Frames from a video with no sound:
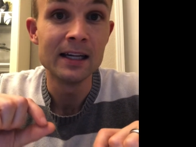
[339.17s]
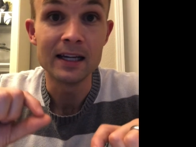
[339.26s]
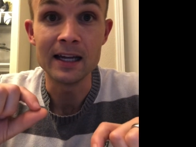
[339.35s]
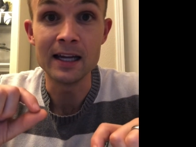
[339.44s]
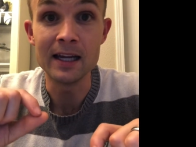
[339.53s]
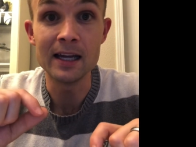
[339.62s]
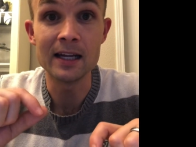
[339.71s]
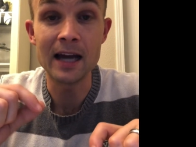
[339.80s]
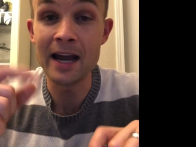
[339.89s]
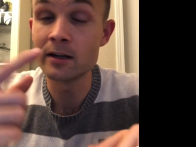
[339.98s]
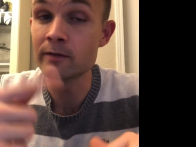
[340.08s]
and
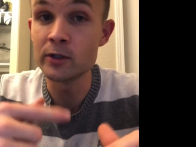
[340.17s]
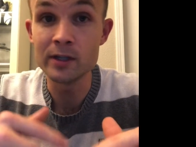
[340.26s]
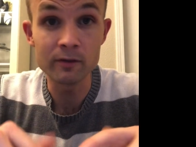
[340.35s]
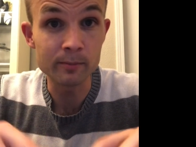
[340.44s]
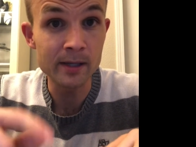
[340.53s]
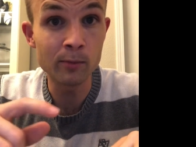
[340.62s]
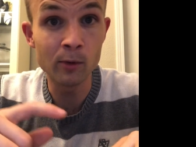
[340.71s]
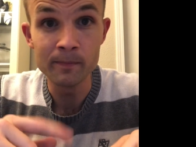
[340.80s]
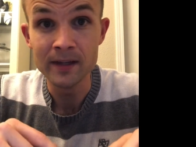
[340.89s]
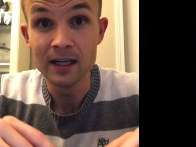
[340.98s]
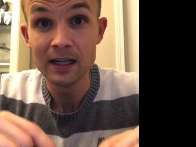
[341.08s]
I interview different
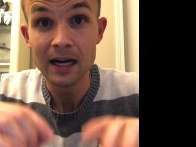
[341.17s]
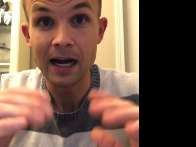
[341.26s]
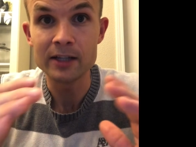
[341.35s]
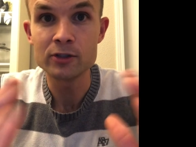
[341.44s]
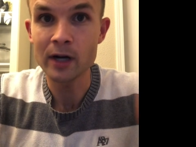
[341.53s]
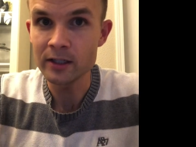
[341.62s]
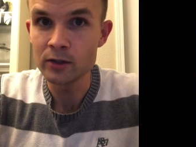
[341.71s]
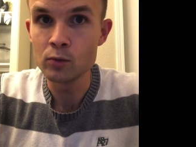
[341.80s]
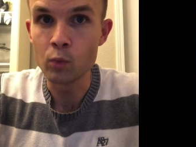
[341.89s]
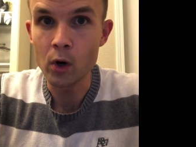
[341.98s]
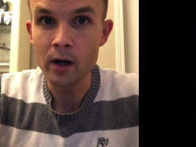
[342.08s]
people. I try to do
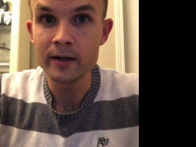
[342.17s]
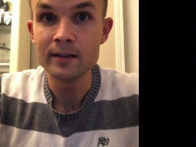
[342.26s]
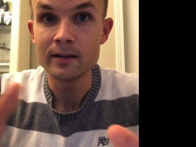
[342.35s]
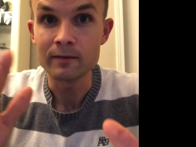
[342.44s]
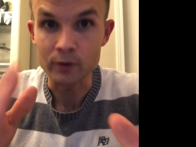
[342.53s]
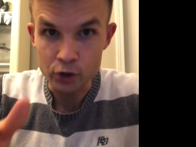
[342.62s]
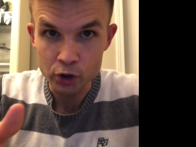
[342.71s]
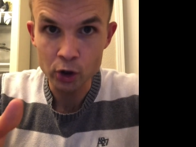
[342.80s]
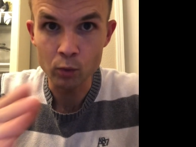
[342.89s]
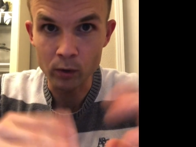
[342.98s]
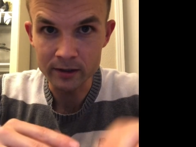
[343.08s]
one for
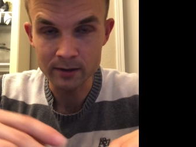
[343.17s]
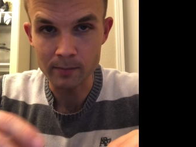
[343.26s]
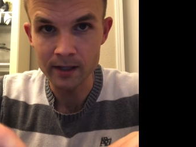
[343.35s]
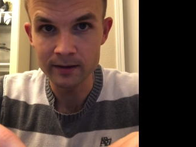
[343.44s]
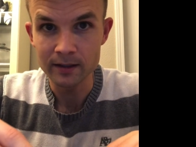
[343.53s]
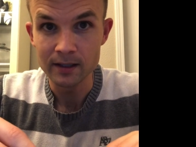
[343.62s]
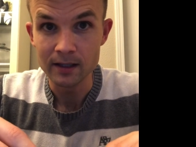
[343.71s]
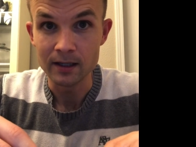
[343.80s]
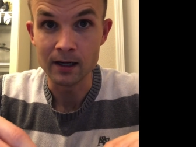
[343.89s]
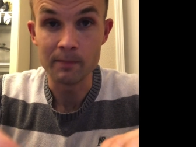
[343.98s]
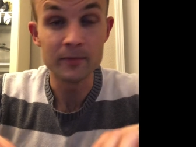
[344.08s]
sure once a month.
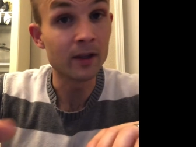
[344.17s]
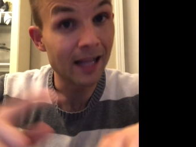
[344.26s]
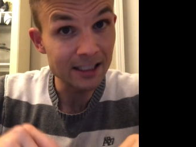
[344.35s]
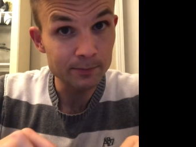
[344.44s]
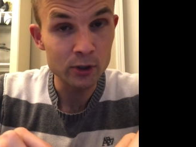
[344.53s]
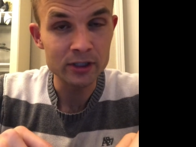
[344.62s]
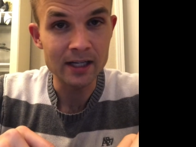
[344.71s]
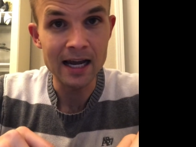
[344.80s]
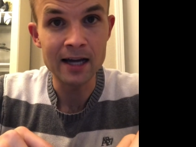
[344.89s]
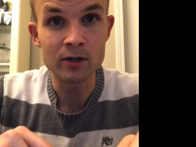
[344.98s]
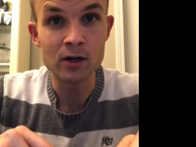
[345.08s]
Um, the last person I
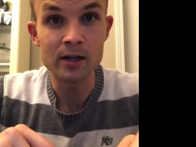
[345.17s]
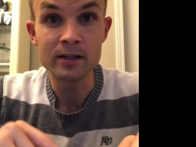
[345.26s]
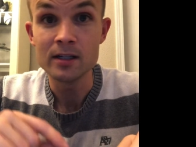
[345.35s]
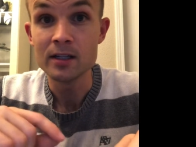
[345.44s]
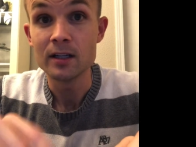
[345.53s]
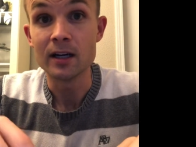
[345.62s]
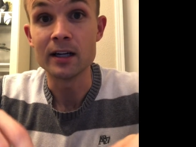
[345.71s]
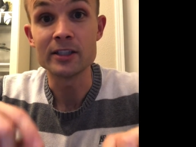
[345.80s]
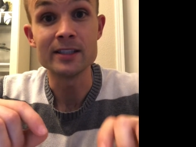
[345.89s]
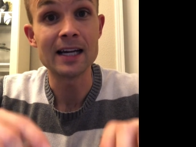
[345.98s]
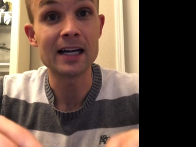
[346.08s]
had on, uh,
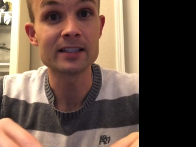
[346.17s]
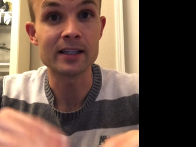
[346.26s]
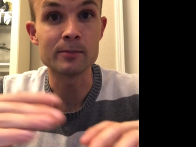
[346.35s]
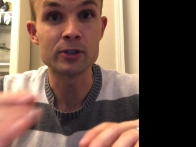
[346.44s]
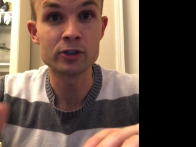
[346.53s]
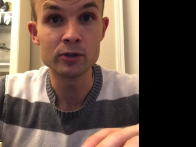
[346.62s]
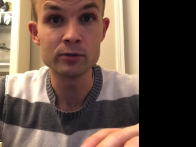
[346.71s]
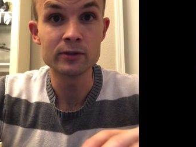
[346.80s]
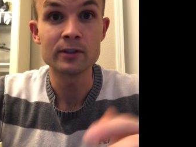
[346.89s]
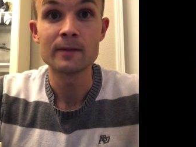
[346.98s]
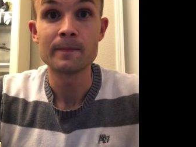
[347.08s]
she's actually a
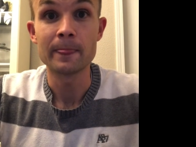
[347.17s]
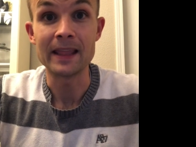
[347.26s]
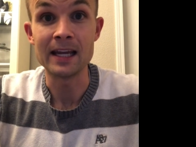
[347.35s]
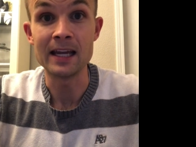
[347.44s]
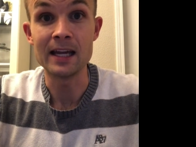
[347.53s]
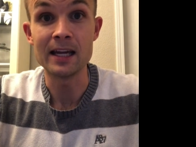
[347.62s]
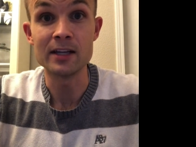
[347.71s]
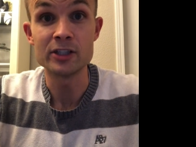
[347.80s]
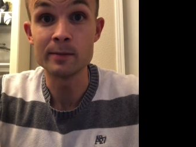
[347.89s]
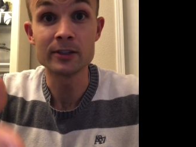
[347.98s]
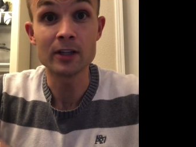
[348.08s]
masseuse and
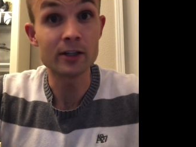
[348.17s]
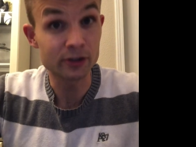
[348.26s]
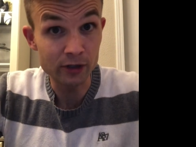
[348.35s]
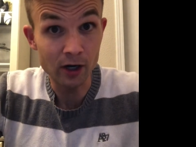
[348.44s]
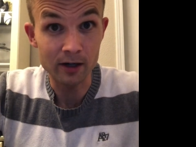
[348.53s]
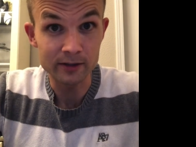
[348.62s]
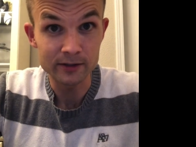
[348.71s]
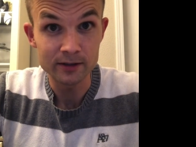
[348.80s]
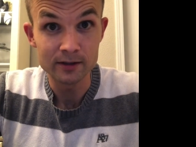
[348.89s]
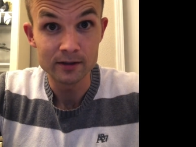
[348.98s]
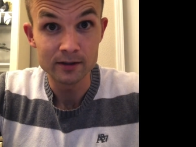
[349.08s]
she massages dogs
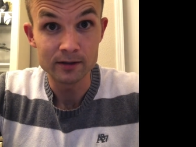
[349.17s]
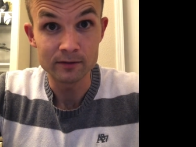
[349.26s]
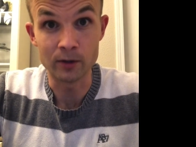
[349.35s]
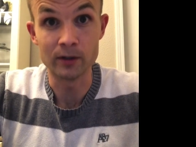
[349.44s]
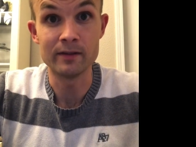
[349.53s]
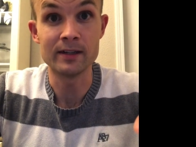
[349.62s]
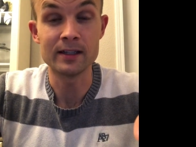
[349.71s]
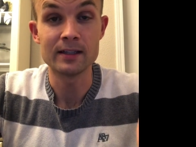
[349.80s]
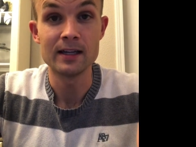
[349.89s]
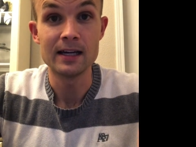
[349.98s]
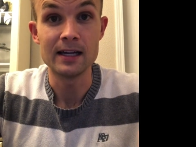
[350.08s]
for a living.
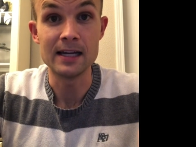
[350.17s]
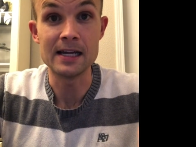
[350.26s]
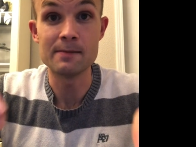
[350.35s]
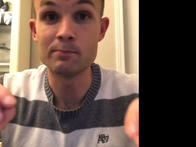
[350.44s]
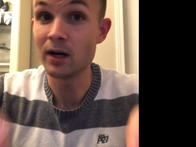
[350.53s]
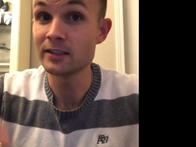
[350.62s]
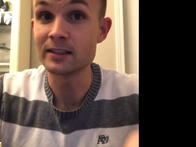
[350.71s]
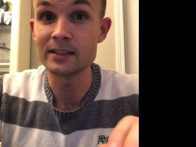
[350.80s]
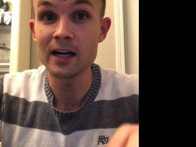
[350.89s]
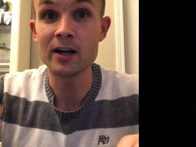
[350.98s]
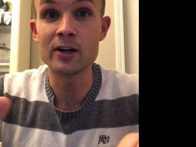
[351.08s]
And Boston
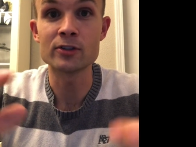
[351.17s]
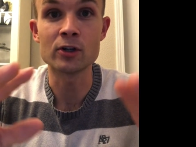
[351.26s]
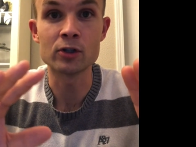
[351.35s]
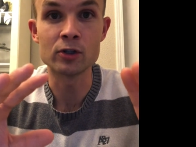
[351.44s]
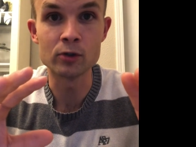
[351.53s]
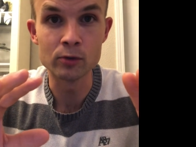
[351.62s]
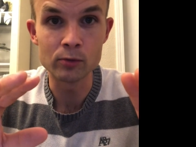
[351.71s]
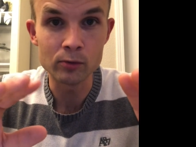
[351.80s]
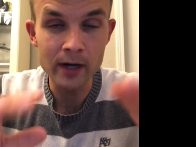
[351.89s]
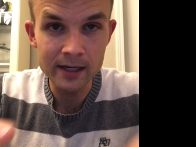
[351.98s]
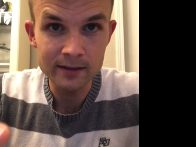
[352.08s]
Terriers are
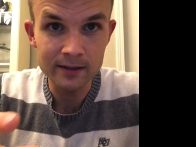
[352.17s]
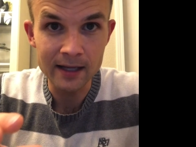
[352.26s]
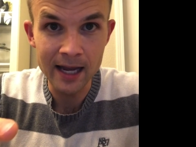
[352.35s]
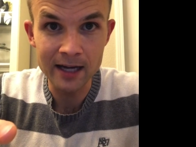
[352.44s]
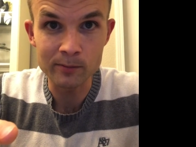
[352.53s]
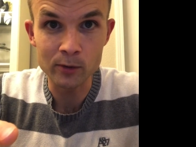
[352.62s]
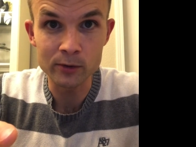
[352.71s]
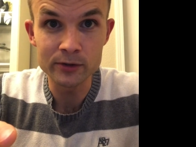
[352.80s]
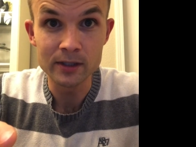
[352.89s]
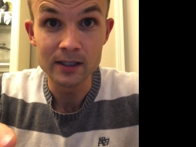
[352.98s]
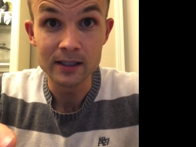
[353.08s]
great animals